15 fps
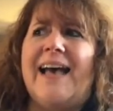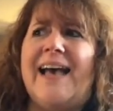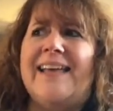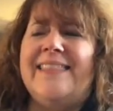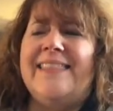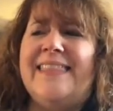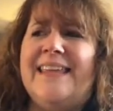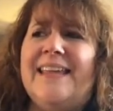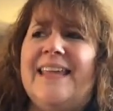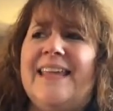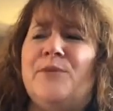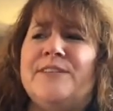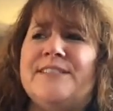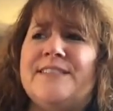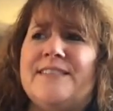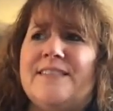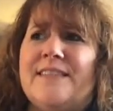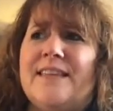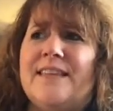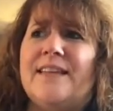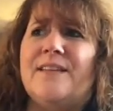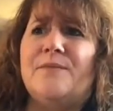I think it was
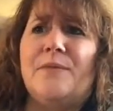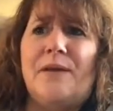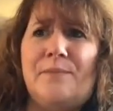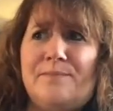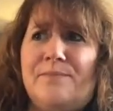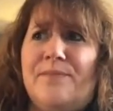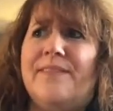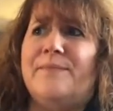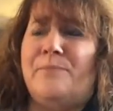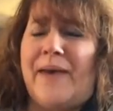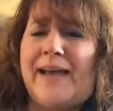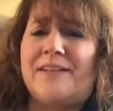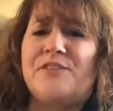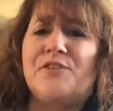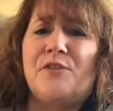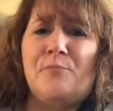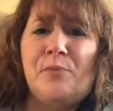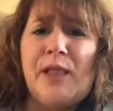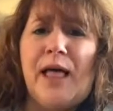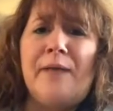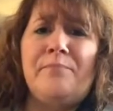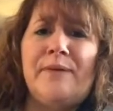back to the
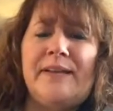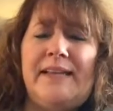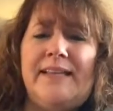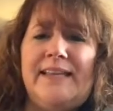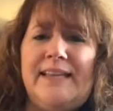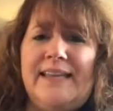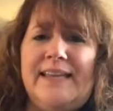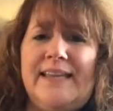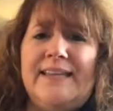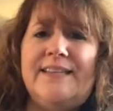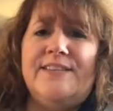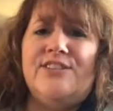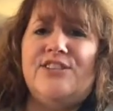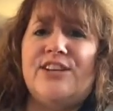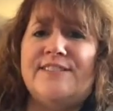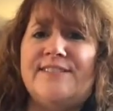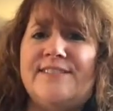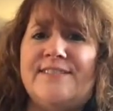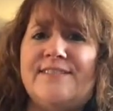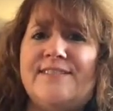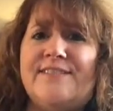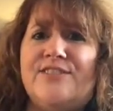plot bunny.
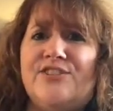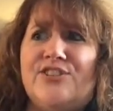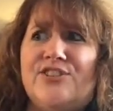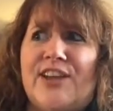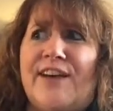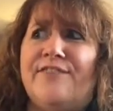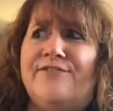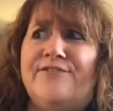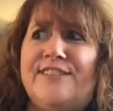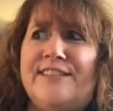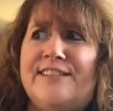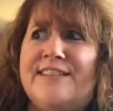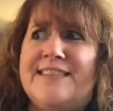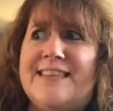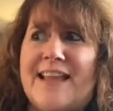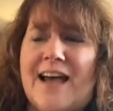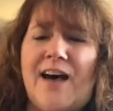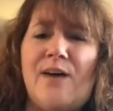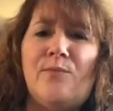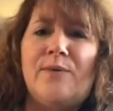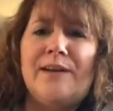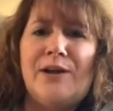Jeff did
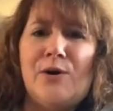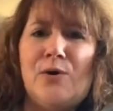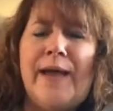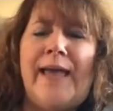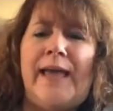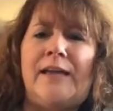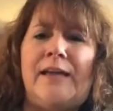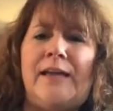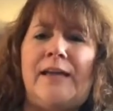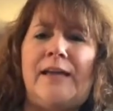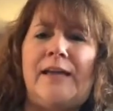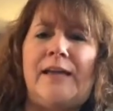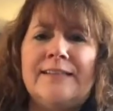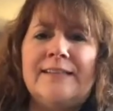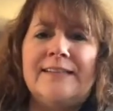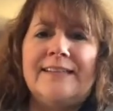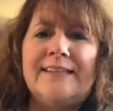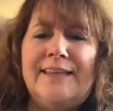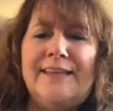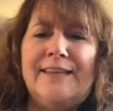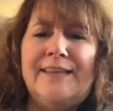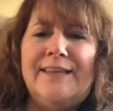not want to go away.
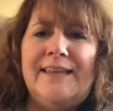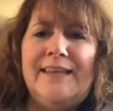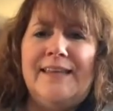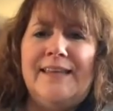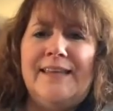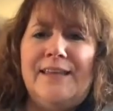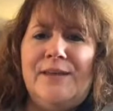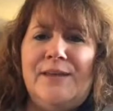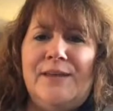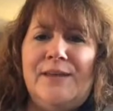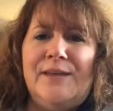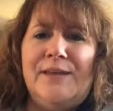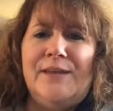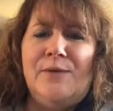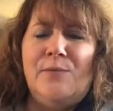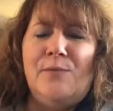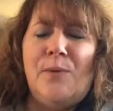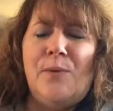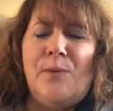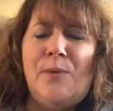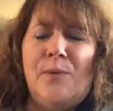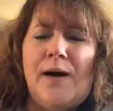He
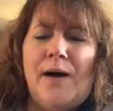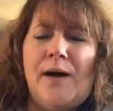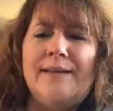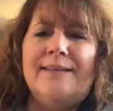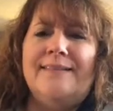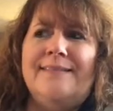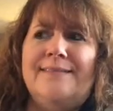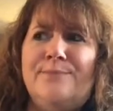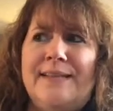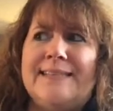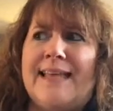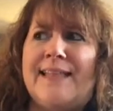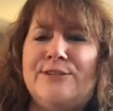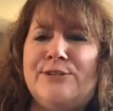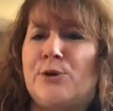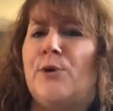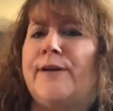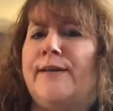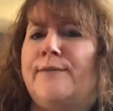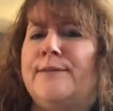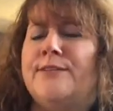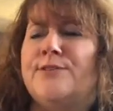wanted me to tell
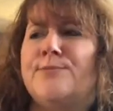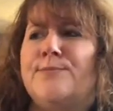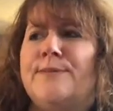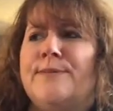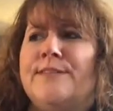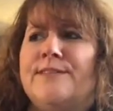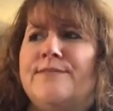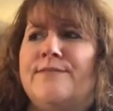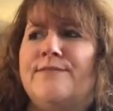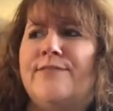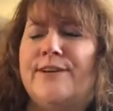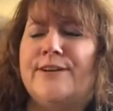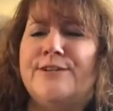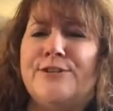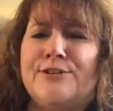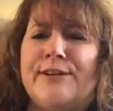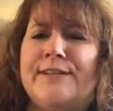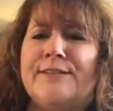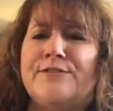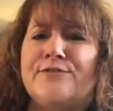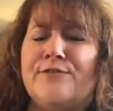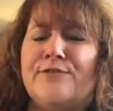his story, which was very
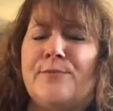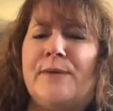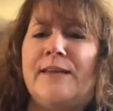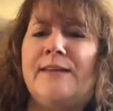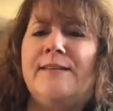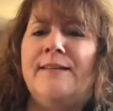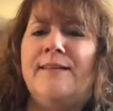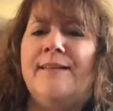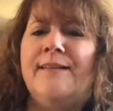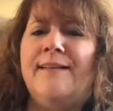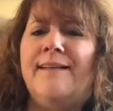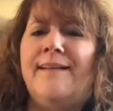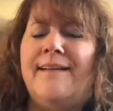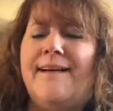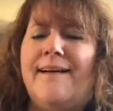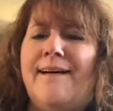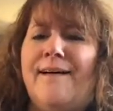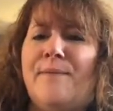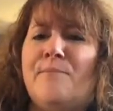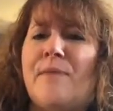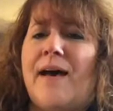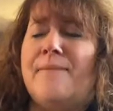strange for me.
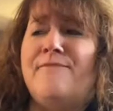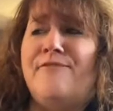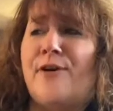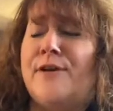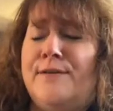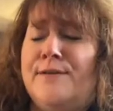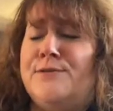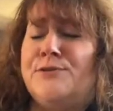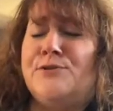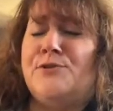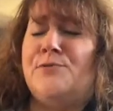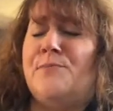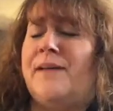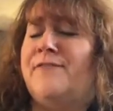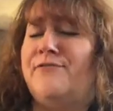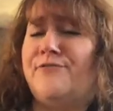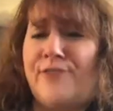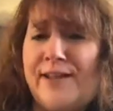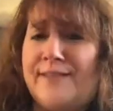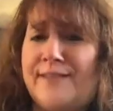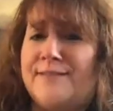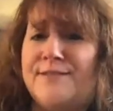I'm very used to my
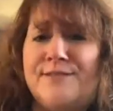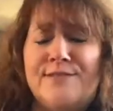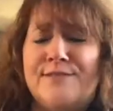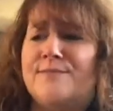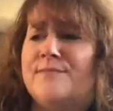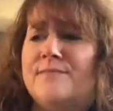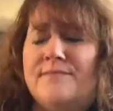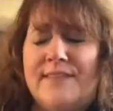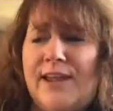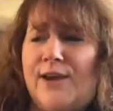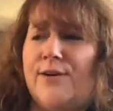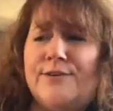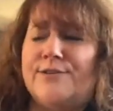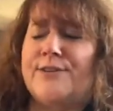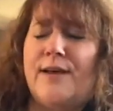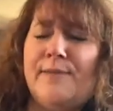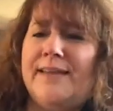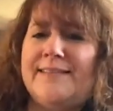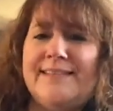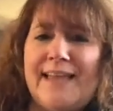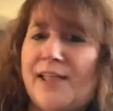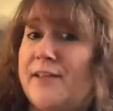friends' characters coming
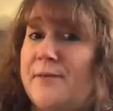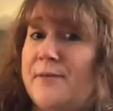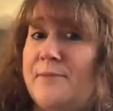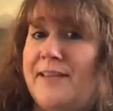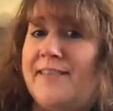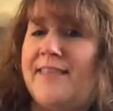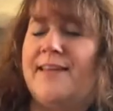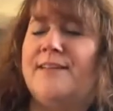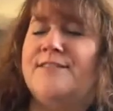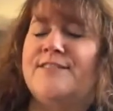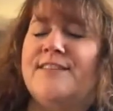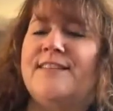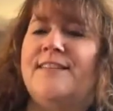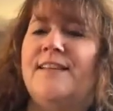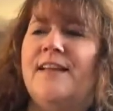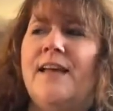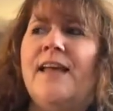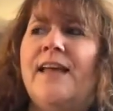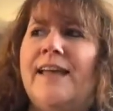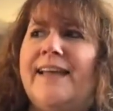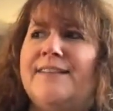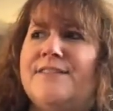and telling me things, and
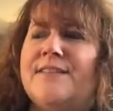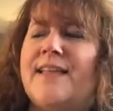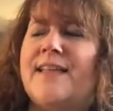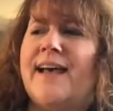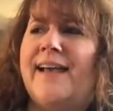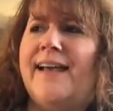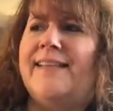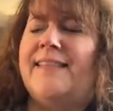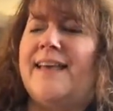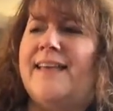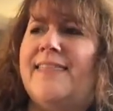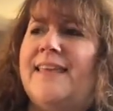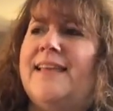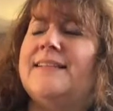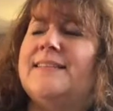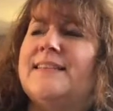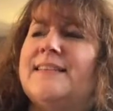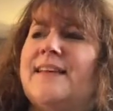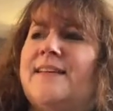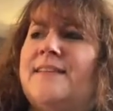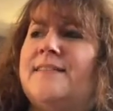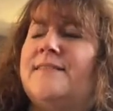I think it's
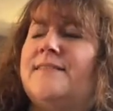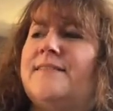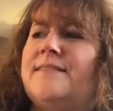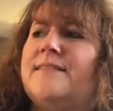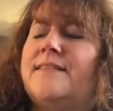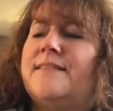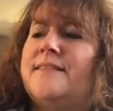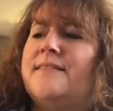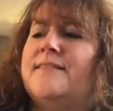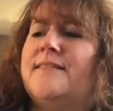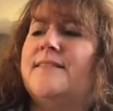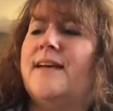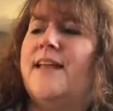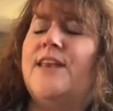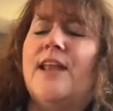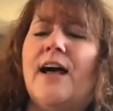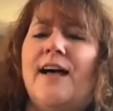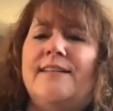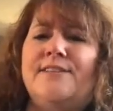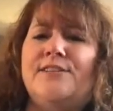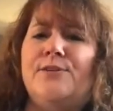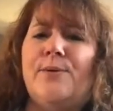a
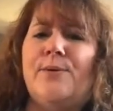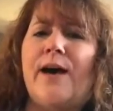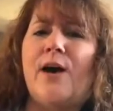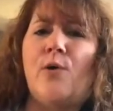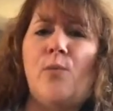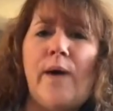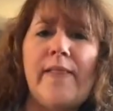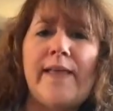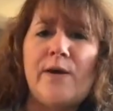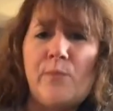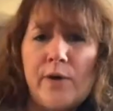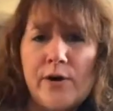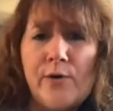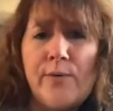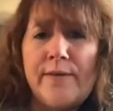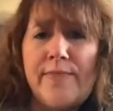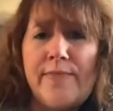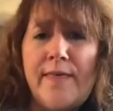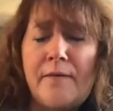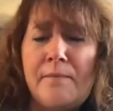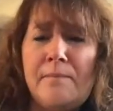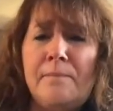nod to how well I work with
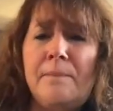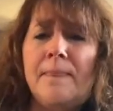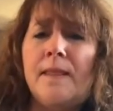them,